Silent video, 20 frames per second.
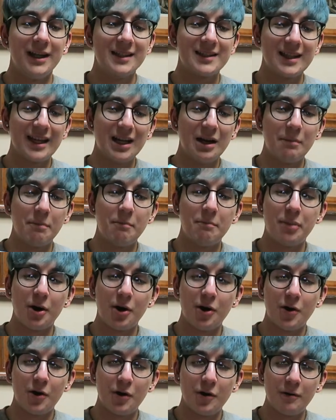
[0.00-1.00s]
It's like a
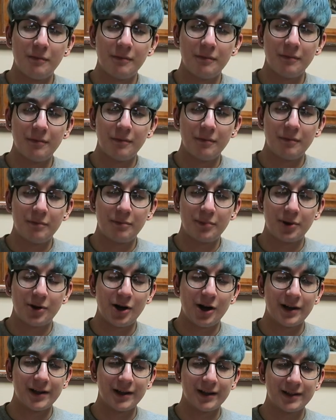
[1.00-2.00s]
balm
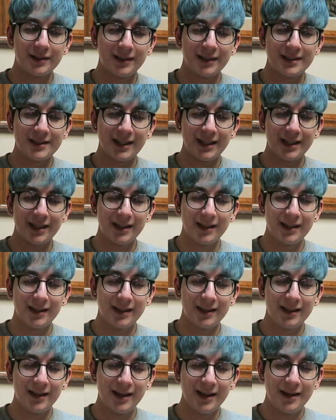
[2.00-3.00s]
product. It's like
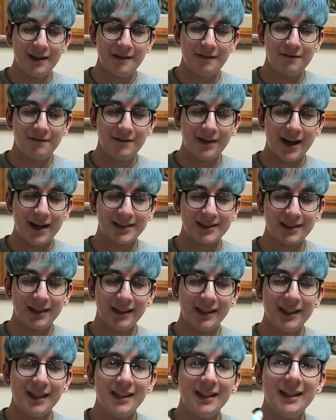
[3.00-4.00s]
a
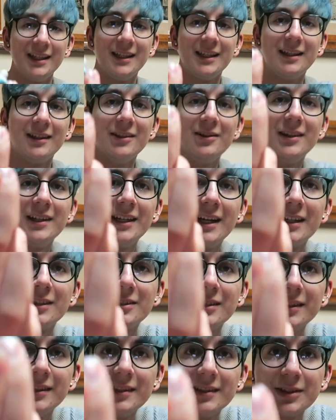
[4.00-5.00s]
Vaseline, you can
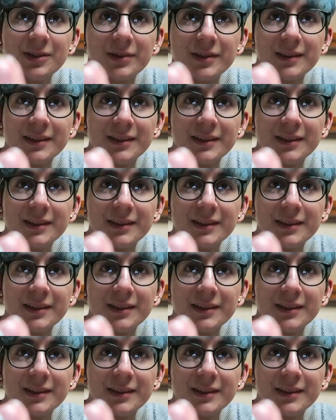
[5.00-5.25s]
actually still